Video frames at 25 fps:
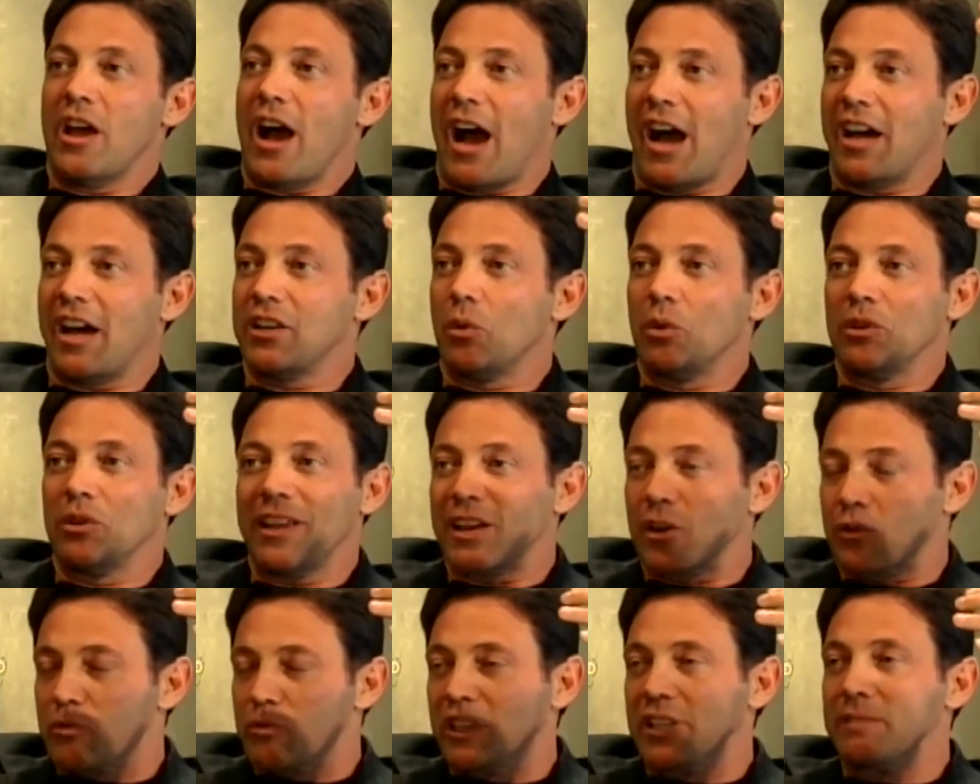I know a
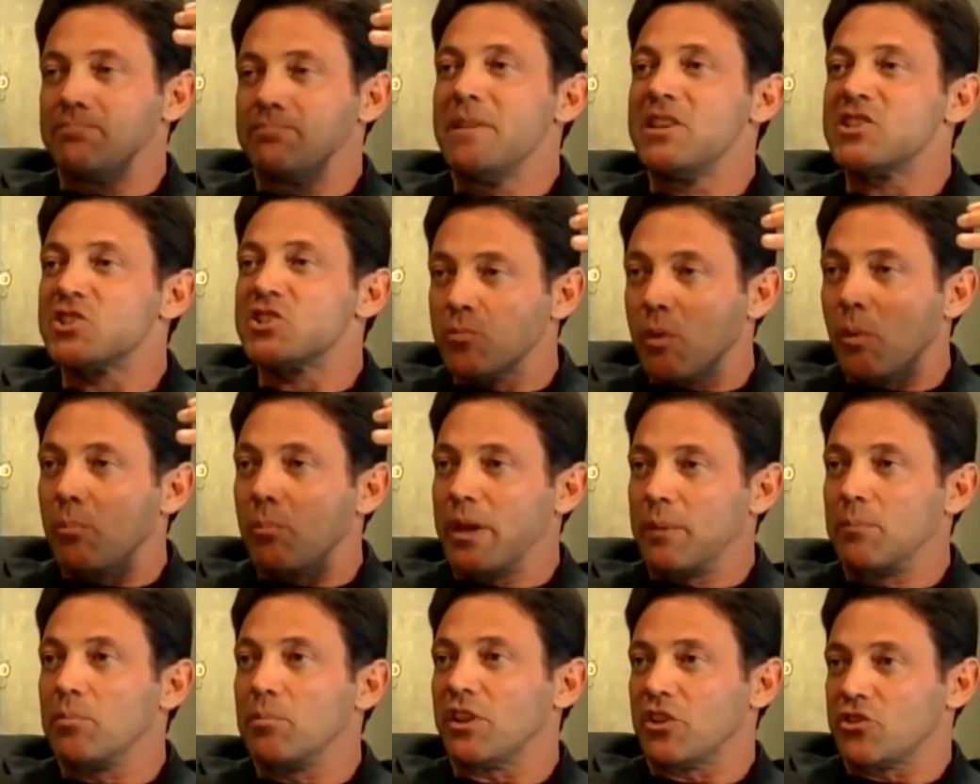lot of really miserable
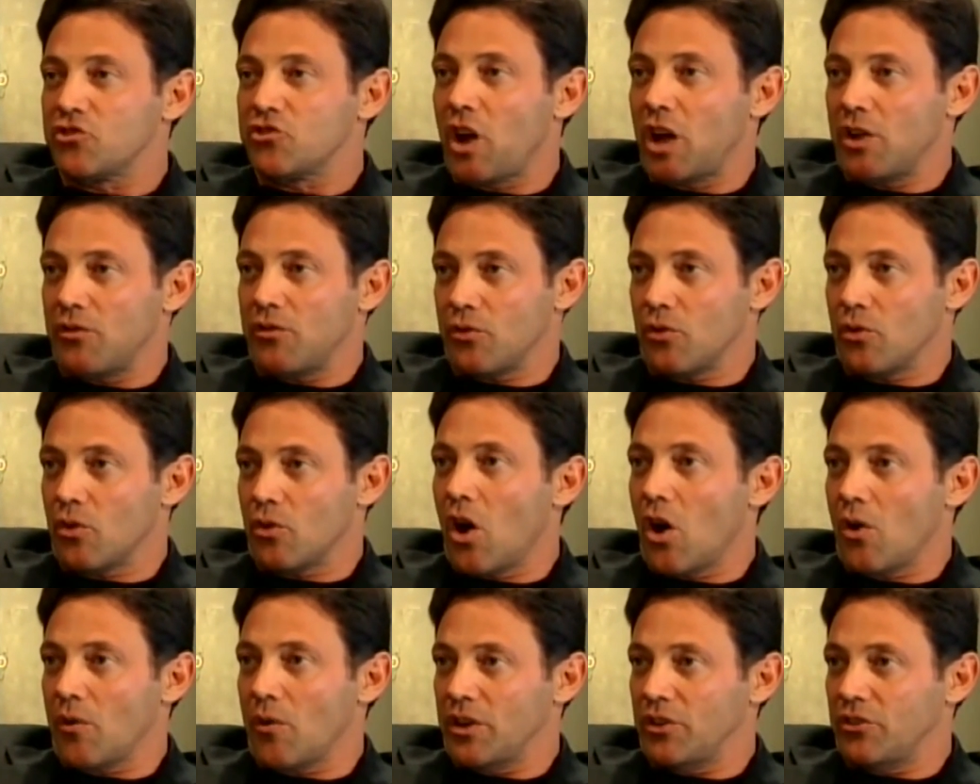people that drive
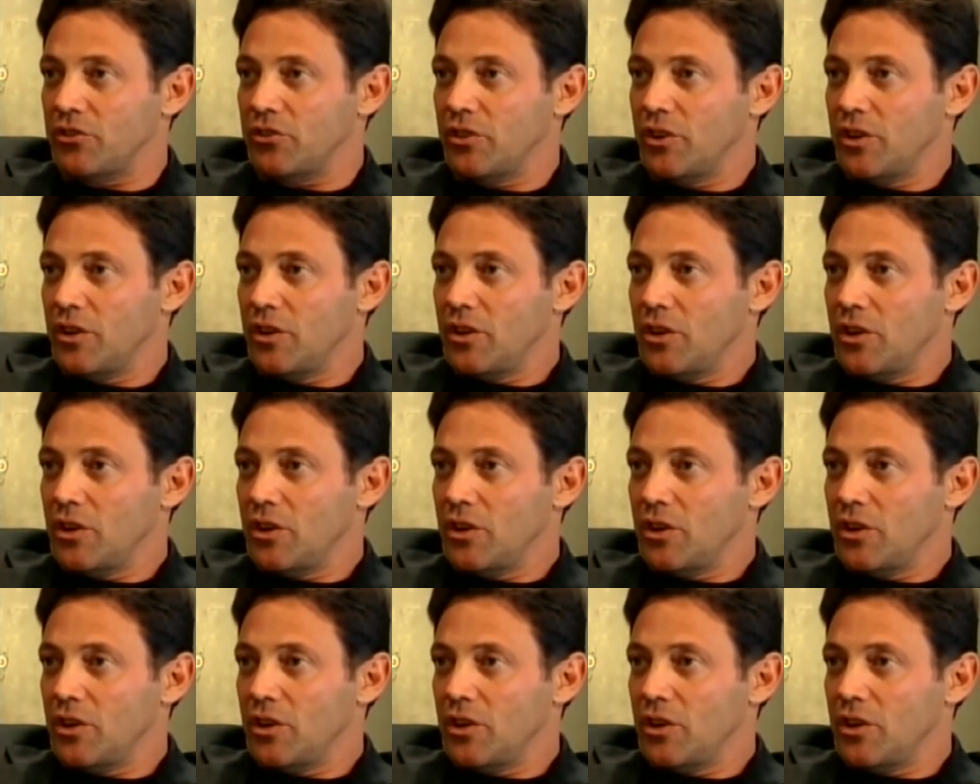Ferraris